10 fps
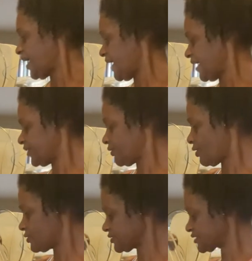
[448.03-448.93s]
And
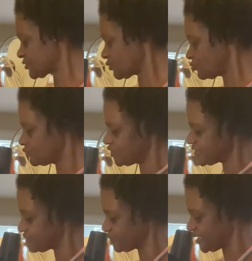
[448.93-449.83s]
also
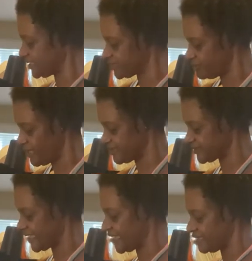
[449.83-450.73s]
just some things to make
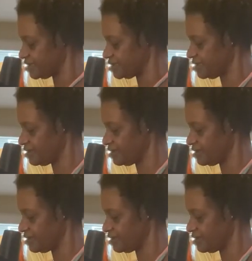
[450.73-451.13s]
salad,